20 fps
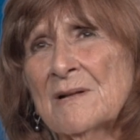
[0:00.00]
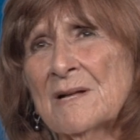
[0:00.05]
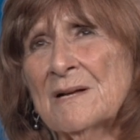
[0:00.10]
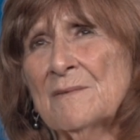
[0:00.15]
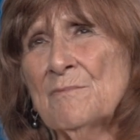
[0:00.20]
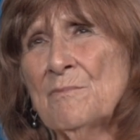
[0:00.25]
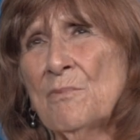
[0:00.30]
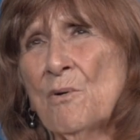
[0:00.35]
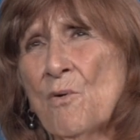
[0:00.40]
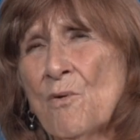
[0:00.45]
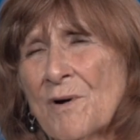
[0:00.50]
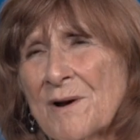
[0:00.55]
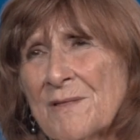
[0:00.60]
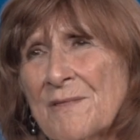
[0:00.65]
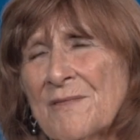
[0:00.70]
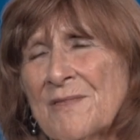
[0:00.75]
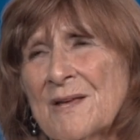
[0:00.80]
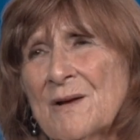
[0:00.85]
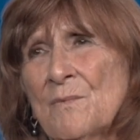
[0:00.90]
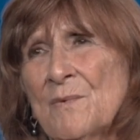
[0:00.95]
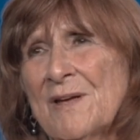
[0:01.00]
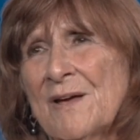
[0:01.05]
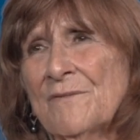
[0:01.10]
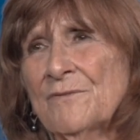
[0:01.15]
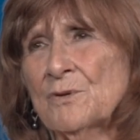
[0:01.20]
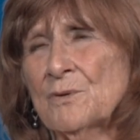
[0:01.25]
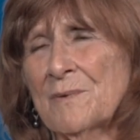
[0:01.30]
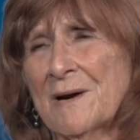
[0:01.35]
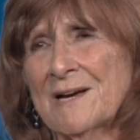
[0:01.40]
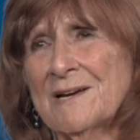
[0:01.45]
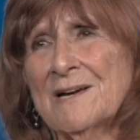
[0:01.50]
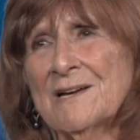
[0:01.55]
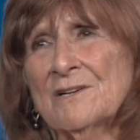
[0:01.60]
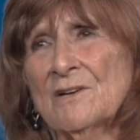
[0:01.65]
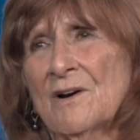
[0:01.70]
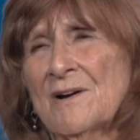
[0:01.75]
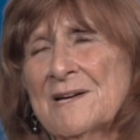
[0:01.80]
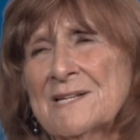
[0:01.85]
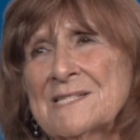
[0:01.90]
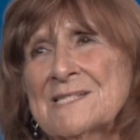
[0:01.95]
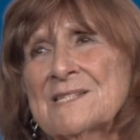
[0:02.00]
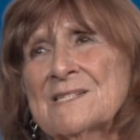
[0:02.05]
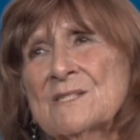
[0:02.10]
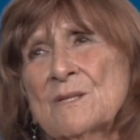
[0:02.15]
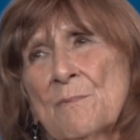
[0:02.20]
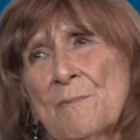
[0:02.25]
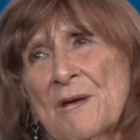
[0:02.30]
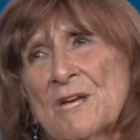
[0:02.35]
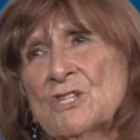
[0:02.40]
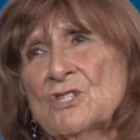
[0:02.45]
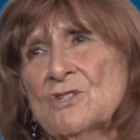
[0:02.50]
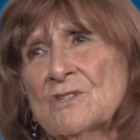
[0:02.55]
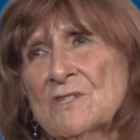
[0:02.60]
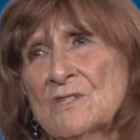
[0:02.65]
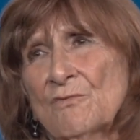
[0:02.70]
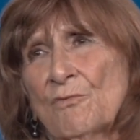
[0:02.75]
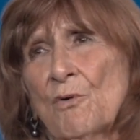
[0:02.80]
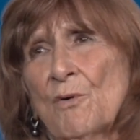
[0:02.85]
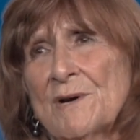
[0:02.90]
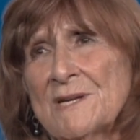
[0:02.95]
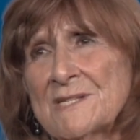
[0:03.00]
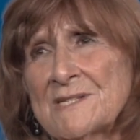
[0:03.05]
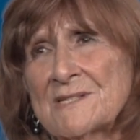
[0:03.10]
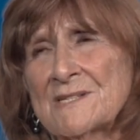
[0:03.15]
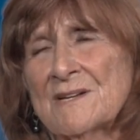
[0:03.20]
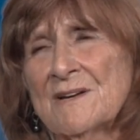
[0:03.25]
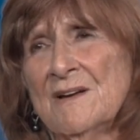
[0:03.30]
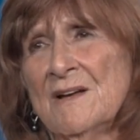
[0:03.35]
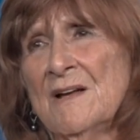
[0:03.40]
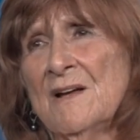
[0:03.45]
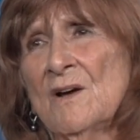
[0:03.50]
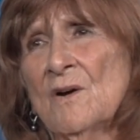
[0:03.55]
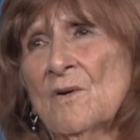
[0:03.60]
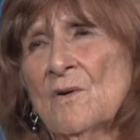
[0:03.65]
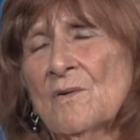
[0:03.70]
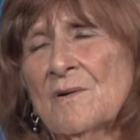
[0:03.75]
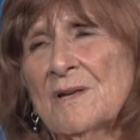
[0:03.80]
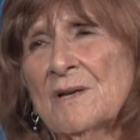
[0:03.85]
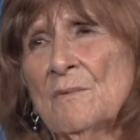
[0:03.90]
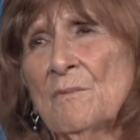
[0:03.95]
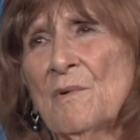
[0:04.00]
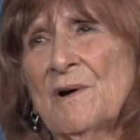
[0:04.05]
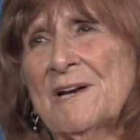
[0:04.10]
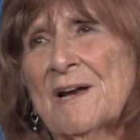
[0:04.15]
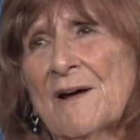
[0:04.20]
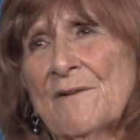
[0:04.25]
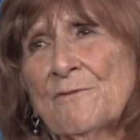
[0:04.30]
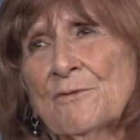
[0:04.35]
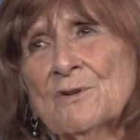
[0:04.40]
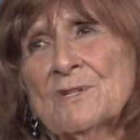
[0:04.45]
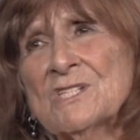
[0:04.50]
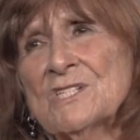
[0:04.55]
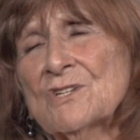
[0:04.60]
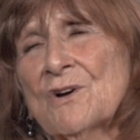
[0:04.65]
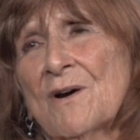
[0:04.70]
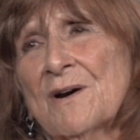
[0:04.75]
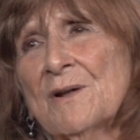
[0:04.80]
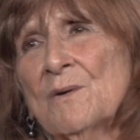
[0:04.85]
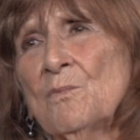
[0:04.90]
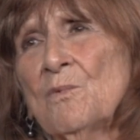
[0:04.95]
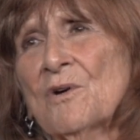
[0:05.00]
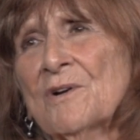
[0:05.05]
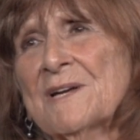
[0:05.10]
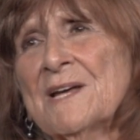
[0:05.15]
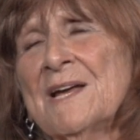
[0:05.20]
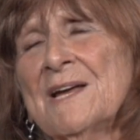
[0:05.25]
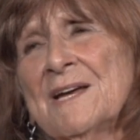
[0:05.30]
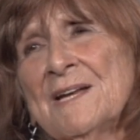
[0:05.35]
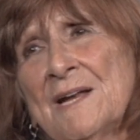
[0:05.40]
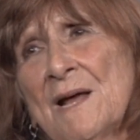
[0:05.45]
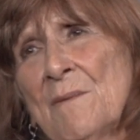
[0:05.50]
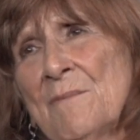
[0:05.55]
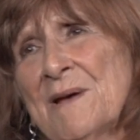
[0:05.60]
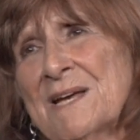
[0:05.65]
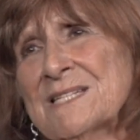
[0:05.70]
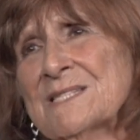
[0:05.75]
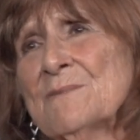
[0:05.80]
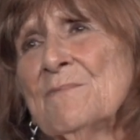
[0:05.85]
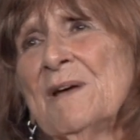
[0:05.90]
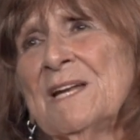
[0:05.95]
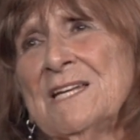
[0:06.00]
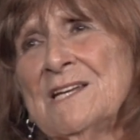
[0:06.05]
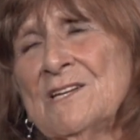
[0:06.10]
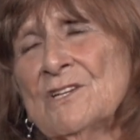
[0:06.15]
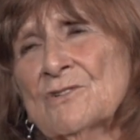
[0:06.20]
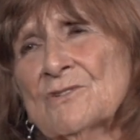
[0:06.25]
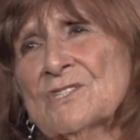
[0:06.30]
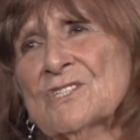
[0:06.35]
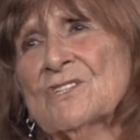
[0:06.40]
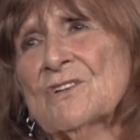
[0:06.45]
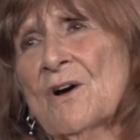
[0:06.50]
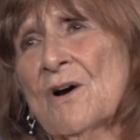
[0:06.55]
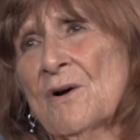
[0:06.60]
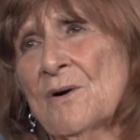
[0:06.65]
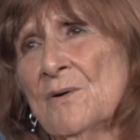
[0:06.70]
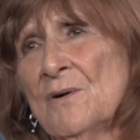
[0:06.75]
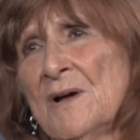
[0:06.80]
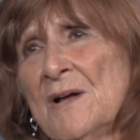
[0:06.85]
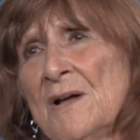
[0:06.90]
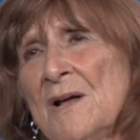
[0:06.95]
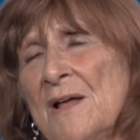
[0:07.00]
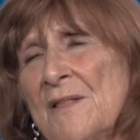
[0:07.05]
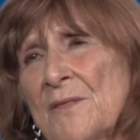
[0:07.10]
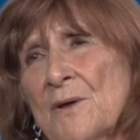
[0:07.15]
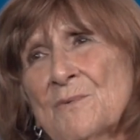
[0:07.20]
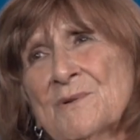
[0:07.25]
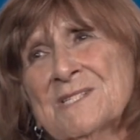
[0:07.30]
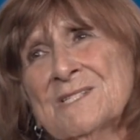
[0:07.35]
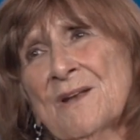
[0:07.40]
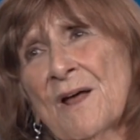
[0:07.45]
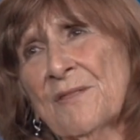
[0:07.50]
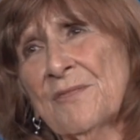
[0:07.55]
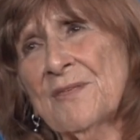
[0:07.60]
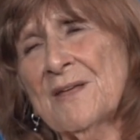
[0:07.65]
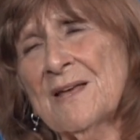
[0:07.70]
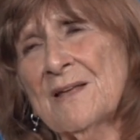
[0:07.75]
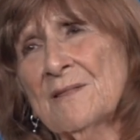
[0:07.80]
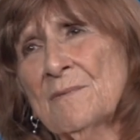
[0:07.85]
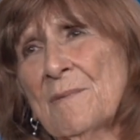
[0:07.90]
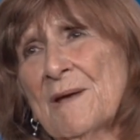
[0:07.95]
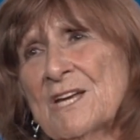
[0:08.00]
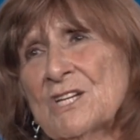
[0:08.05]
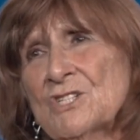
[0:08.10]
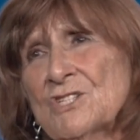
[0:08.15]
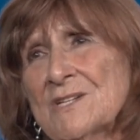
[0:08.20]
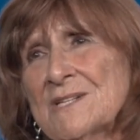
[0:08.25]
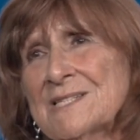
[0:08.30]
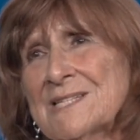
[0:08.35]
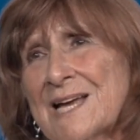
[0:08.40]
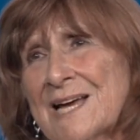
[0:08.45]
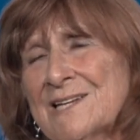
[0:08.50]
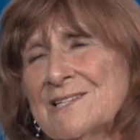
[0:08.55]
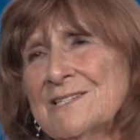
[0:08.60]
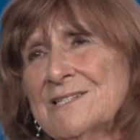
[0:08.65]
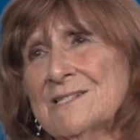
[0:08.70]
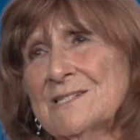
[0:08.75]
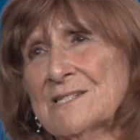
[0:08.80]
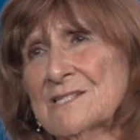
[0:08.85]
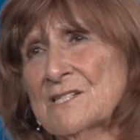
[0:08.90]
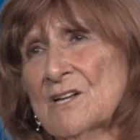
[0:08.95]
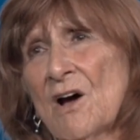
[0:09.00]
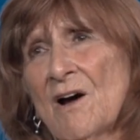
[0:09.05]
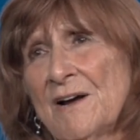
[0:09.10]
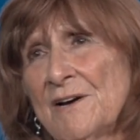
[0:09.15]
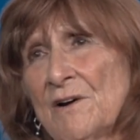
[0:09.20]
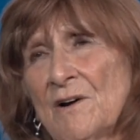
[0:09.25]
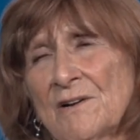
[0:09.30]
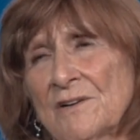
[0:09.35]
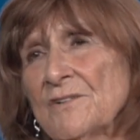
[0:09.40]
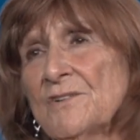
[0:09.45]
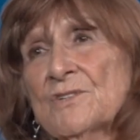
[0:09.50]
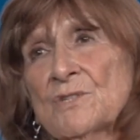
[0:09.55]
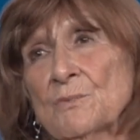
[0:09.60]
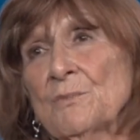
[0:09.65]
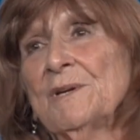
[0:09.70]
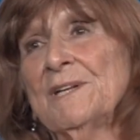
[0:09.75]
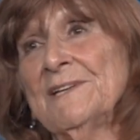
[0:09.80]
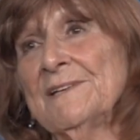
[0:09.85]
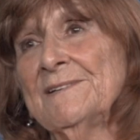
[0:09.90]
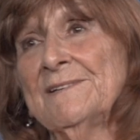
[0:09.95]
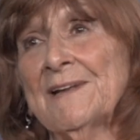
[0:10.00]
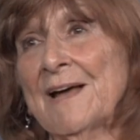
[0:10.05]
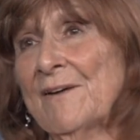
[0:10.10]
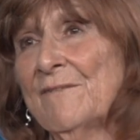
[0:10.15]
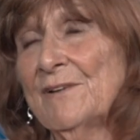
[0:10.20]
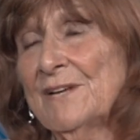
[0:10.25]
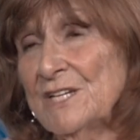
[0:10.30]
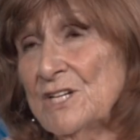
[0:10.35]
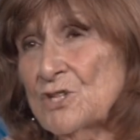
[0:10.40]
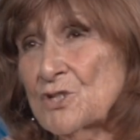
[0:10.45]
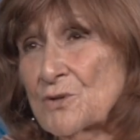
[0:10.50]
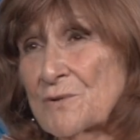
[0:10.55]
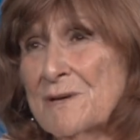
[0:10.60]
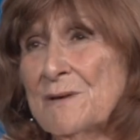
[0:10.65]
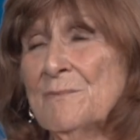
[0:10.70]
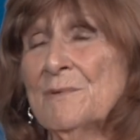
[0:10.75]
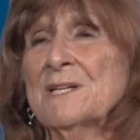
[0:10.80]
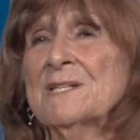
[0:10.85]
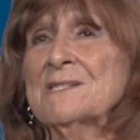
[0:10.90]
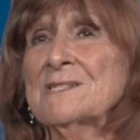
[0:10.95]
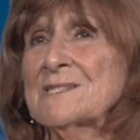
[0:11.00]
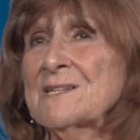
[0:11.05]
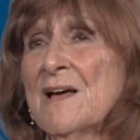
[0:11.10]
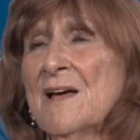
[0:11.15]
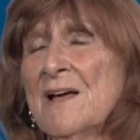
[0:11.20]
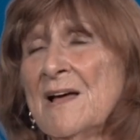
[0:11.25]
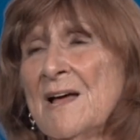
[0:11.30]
important thing we have to recognize is the patient's voice. when I first started working in MS many years ago, there was nothing patients had to decide on because we didn't have any treatments.